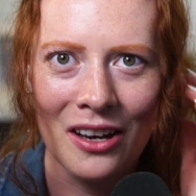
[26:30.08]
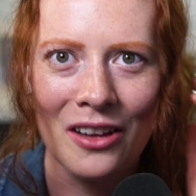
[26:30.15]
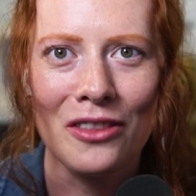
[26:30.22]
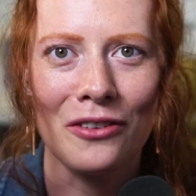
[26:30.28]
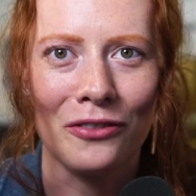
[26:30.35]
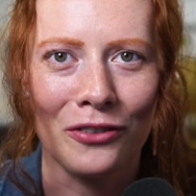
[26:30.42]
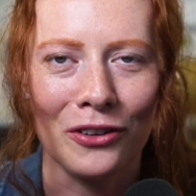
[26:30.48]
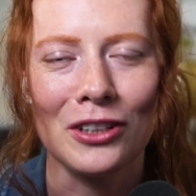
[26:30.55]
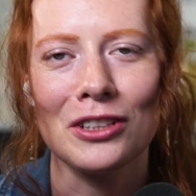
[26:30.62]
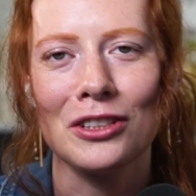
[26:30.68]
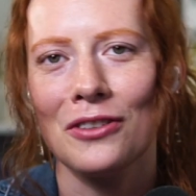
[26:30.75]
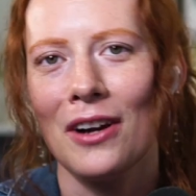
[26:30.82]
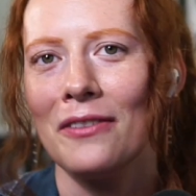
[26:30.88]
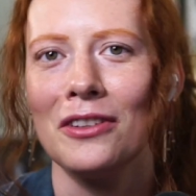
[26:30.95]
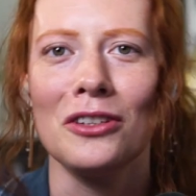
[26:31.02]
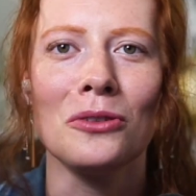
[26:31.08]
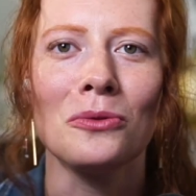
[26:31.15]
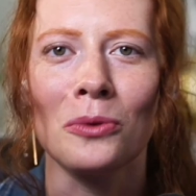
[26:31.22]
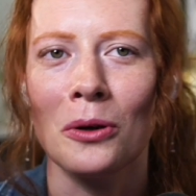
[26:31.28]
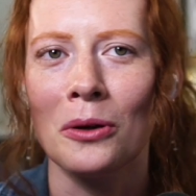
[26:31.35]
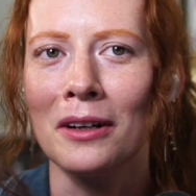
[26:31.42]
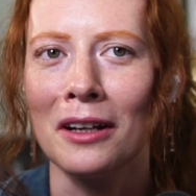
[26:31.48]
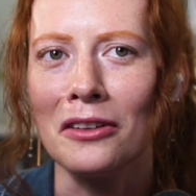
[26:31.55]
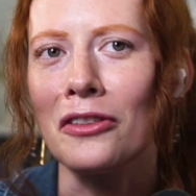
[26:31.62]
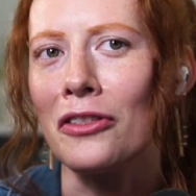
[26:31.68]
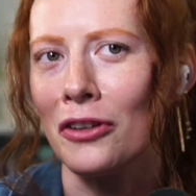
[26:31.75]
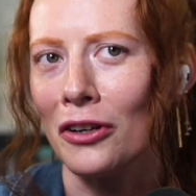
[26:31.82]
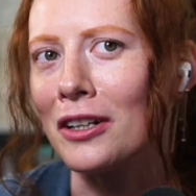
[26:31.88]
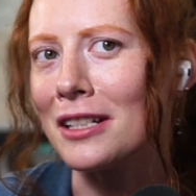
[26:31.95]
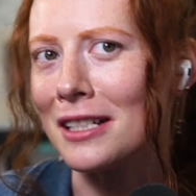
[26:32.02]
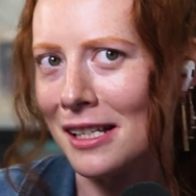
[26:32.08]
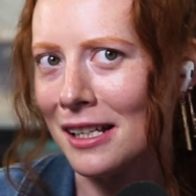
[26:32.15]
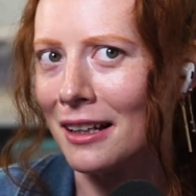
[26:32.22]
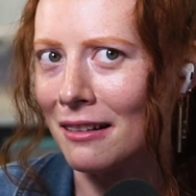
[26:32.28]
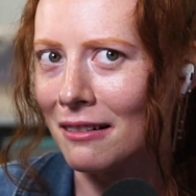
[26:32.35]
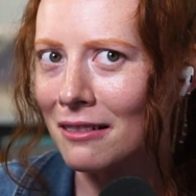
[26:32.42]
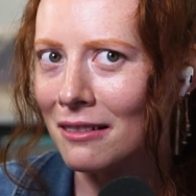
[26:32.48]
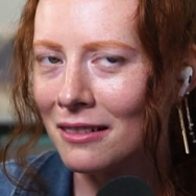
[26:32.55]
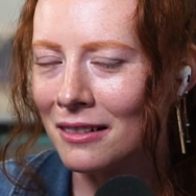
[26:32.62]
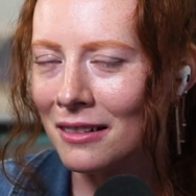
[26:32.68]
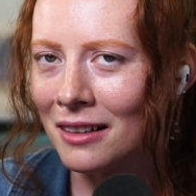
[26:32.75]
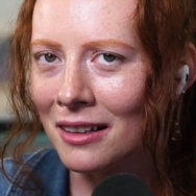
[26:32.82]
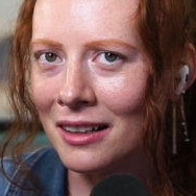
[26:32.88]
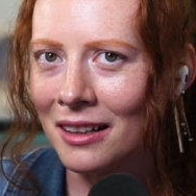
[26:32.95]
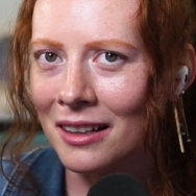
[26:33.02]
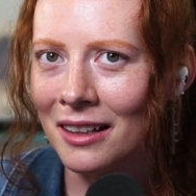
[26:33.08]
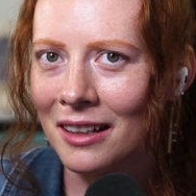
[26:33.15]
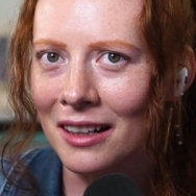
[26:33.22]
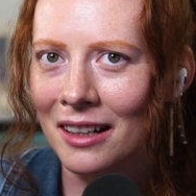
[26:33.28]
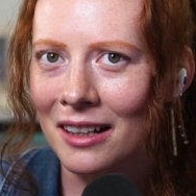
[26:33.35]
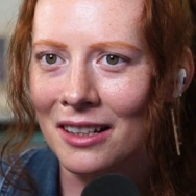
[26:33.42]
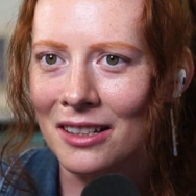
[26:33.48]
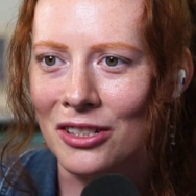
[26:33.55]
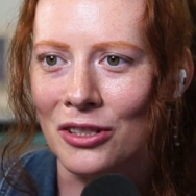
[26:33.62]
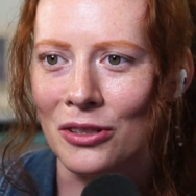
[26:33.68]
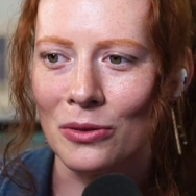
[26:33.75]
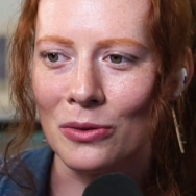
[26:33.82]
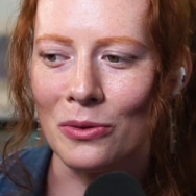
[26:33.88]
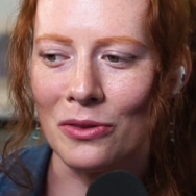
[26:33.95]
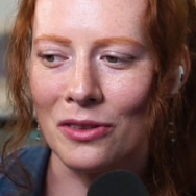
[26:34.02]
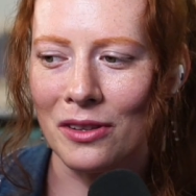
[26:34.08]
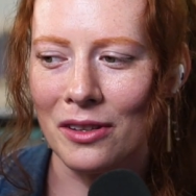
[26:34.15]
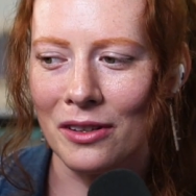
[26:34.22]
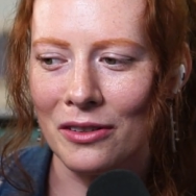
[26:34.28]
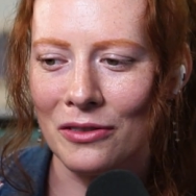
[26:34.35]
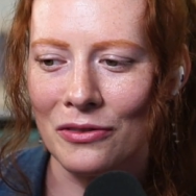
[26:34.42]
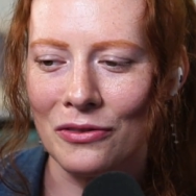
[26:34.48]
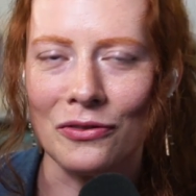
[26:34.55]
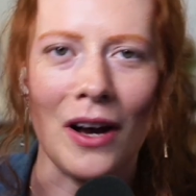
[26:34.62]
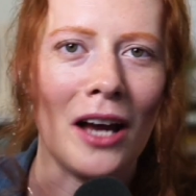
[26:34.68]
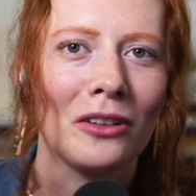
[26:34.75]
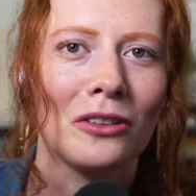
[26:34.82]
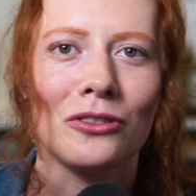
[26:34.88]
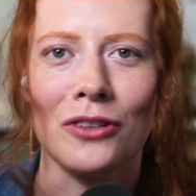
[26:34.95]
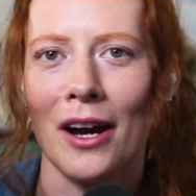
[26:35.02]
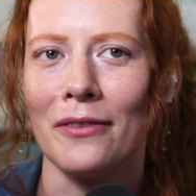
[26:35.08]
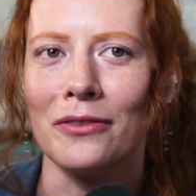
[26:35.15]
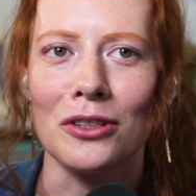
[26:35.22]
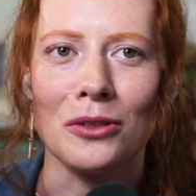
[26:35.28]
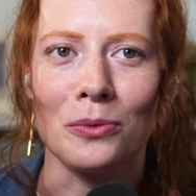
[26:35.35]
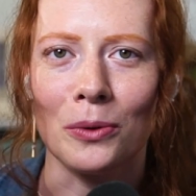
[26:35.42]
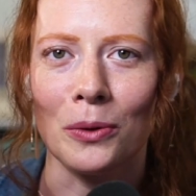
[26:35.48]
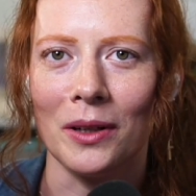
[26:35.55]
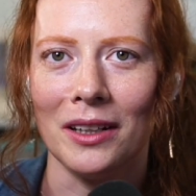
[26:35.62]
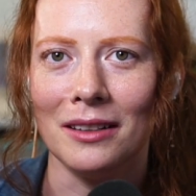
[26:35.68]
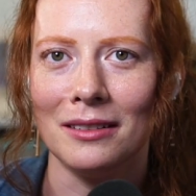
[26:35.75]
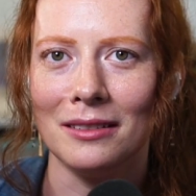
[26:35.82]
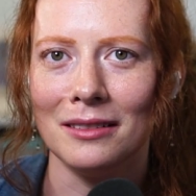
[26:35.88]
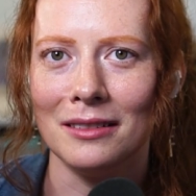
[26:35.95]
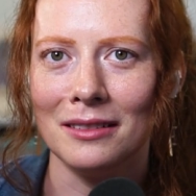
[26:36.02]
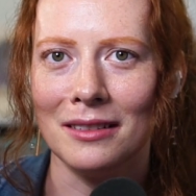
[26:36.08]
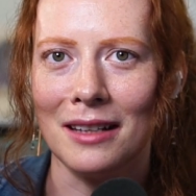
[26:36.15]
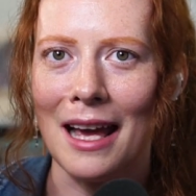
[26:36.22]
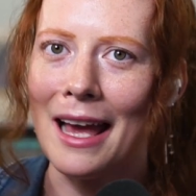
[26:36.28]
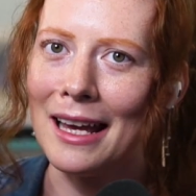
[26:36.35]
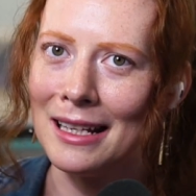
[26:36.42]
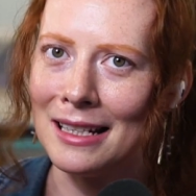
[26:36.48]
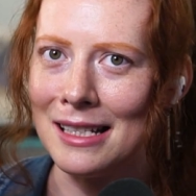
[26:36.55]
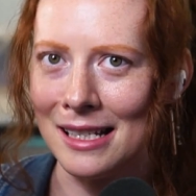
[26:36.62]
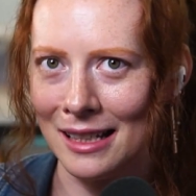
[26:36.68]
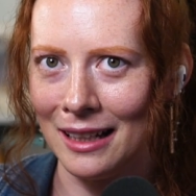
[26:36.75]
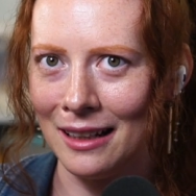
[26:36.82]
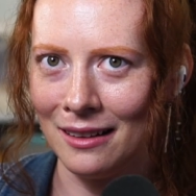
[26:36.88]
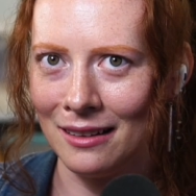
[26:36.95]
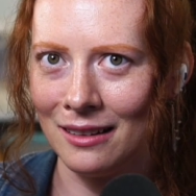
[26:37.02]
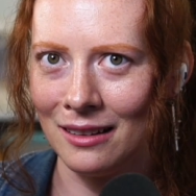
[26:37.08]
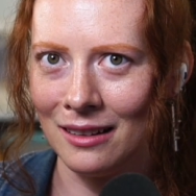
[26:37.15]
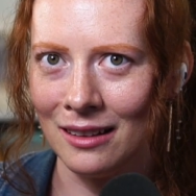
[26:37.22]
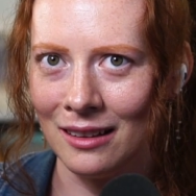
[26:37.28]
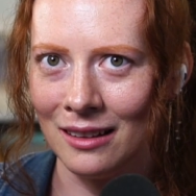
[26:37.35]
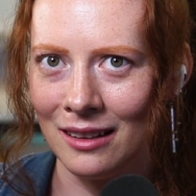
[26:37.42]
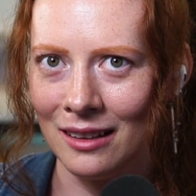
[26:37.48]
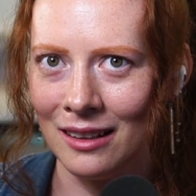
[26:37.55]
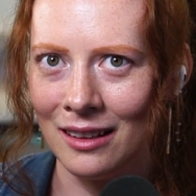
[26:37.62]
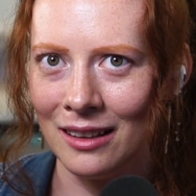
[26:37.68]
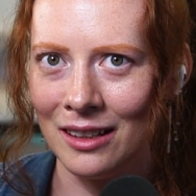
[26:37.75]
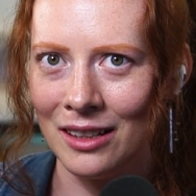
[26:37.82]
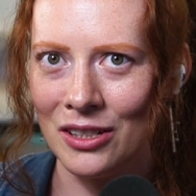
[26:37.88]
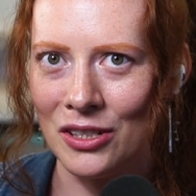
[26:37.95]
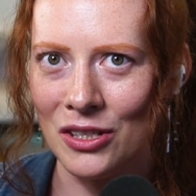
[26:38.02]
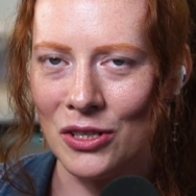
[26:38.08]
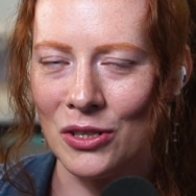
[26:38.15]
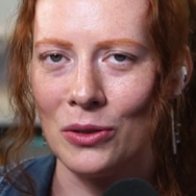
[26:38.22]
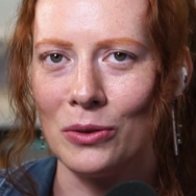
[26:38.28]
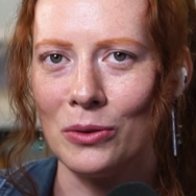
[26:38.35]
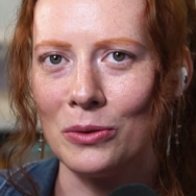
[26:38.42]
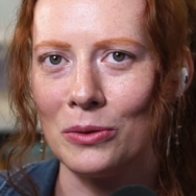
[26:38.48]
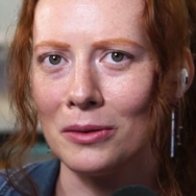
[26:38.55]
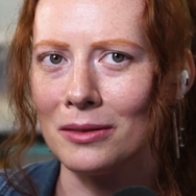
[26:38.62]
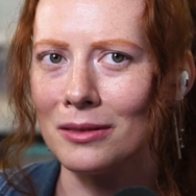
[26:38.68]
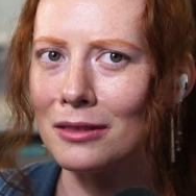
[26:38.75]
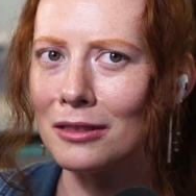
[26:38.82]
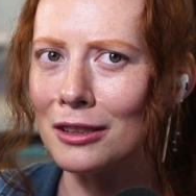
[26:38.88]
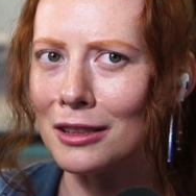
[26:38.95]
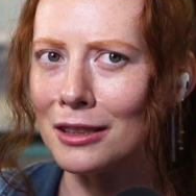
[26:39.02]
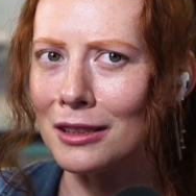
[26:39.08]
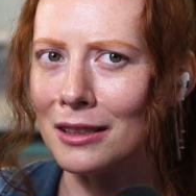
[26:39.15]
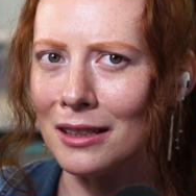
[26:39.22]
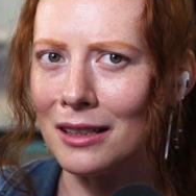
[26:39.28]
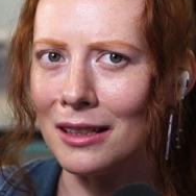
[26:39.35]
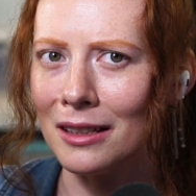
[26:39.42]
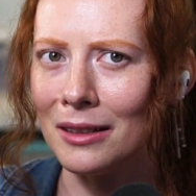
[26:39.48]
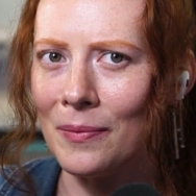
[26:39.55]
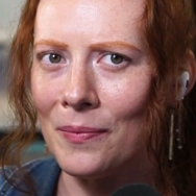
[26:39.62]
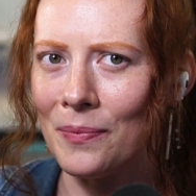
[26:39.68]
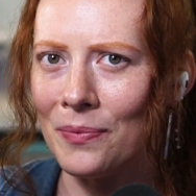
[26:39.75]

The first draft that you wrote at 13 to the final draft that you wrote at 18 to the